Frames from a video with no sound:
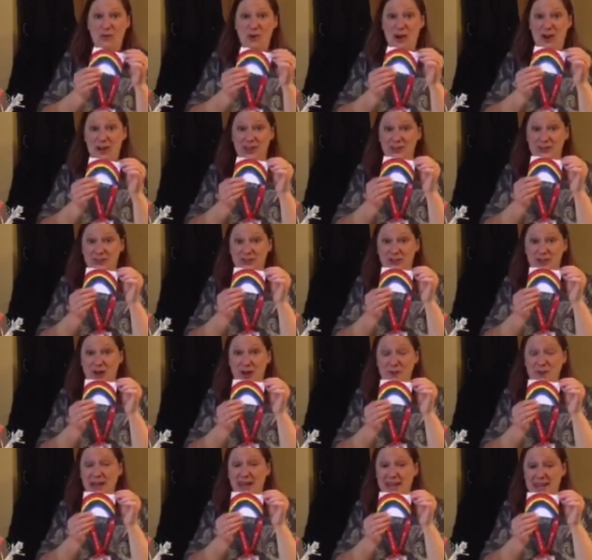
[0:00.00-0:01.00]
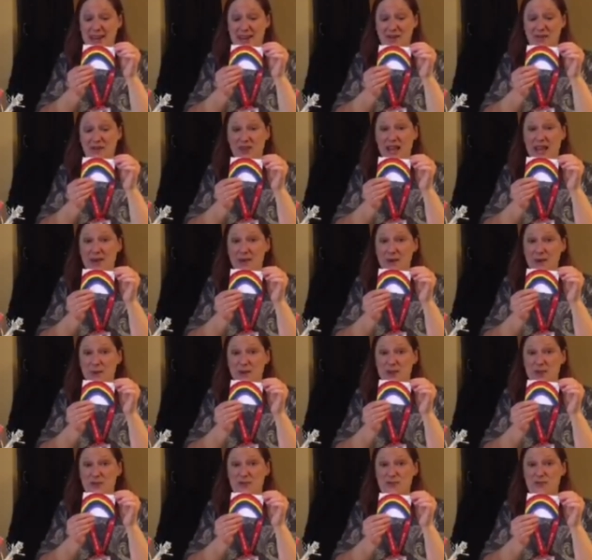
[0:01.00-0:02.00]
going to try making a flower
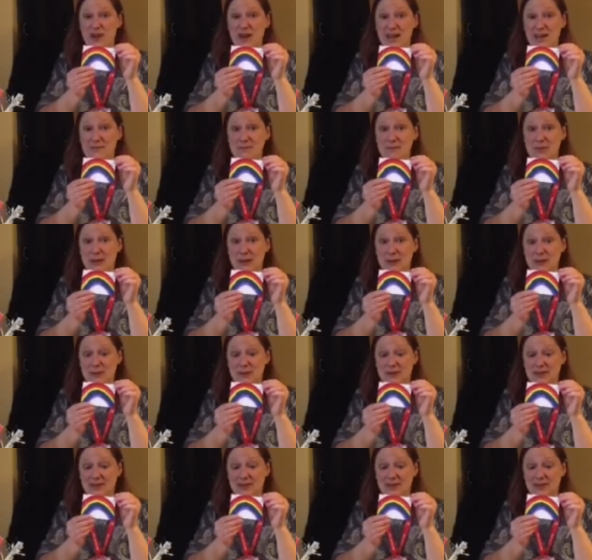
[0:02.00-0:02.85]
with a rainbow.